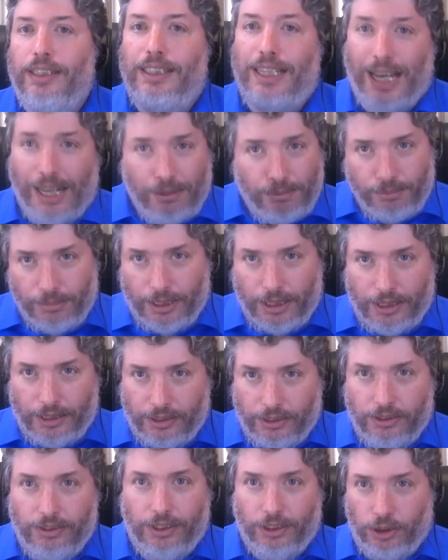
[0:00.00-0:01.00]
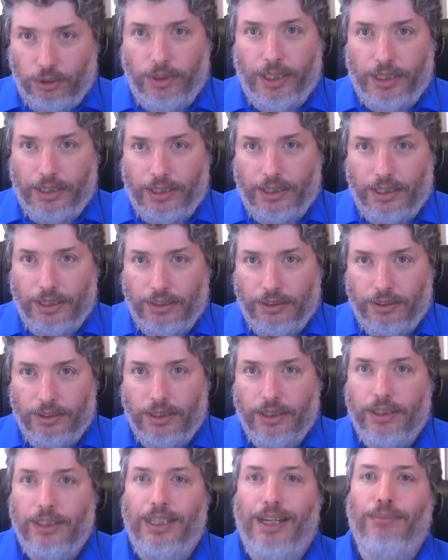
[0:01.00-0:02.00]
That means the Trinity.
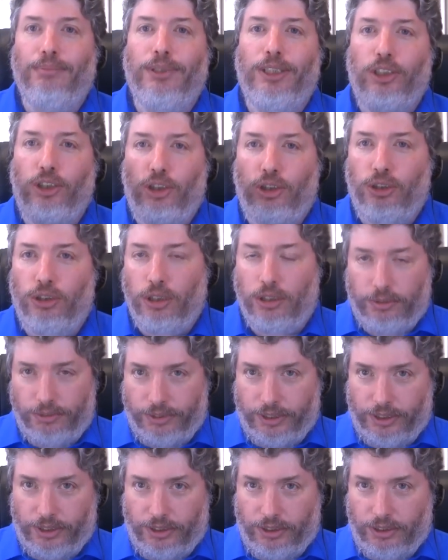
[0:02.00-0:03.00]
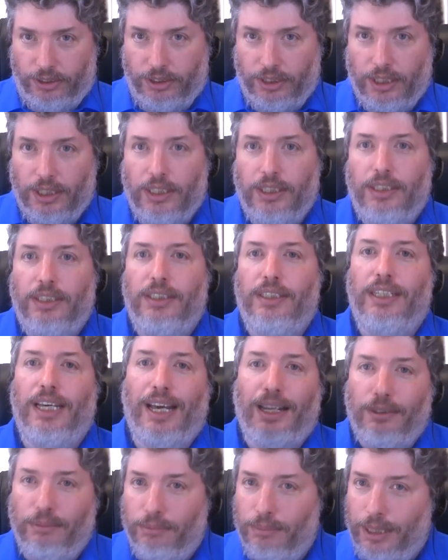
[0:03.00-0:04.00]
That means shutfis.
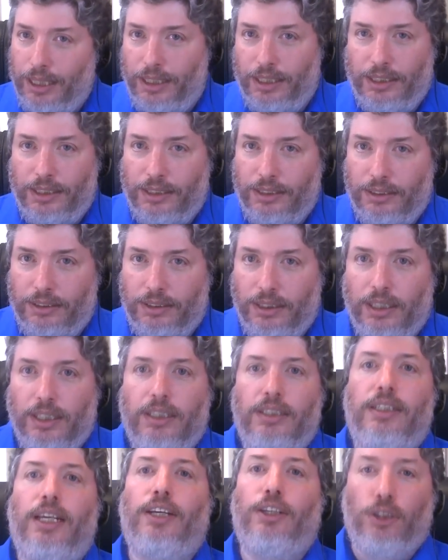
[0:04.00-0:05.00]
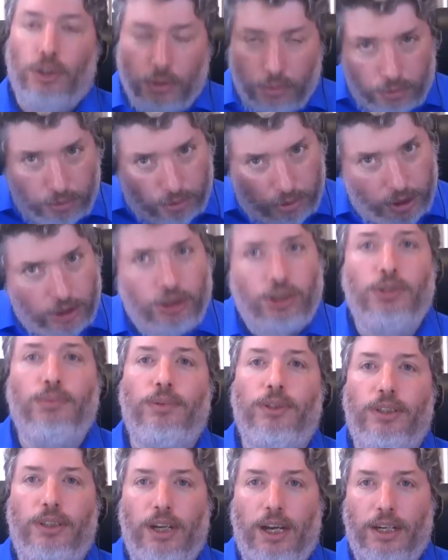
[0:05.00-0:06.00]
That means that you worship
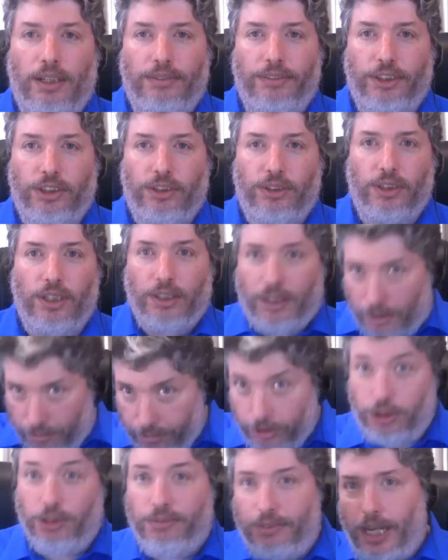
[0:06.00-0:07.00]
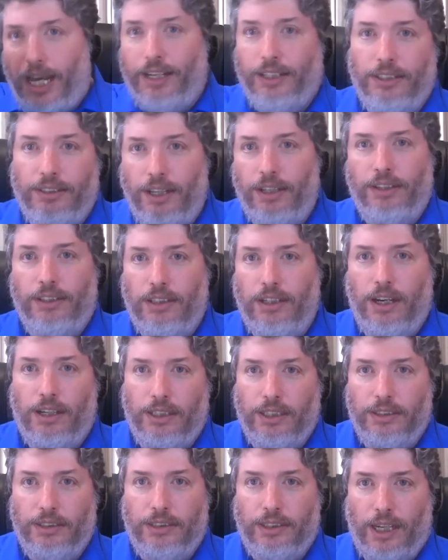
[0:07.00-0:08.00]
the God of Israel, but you've got another God
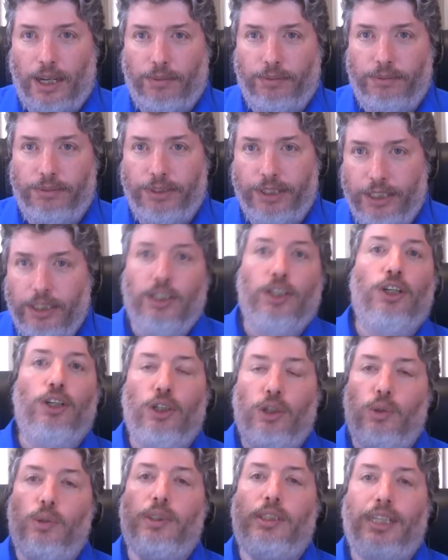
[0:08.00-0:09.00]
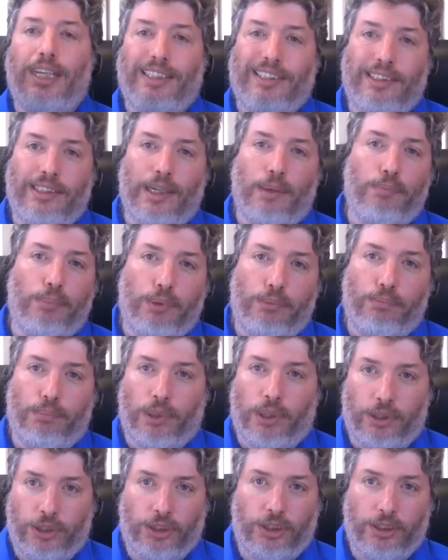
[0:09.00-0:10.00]
on top of it who is a separate
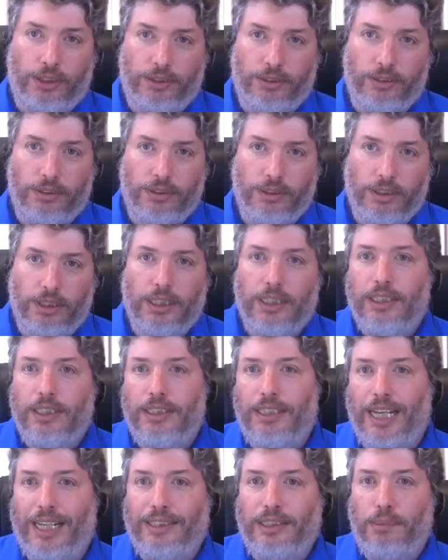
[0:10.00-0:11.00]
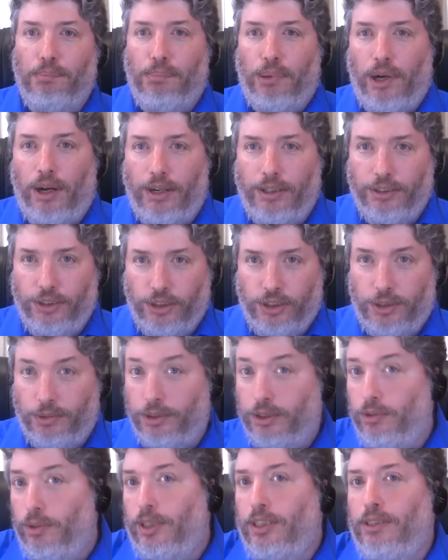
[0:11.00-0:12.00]
person. That's a partnership.
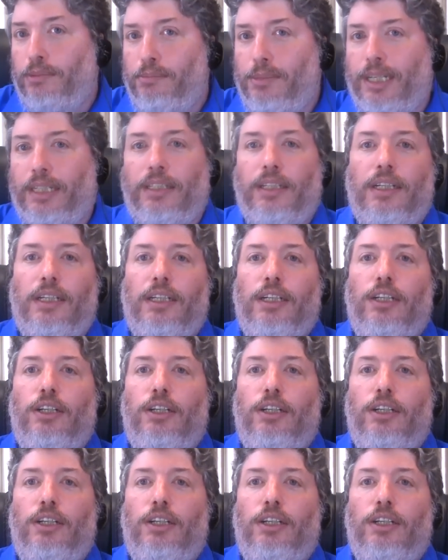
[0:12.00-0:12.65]
Because what does it mean?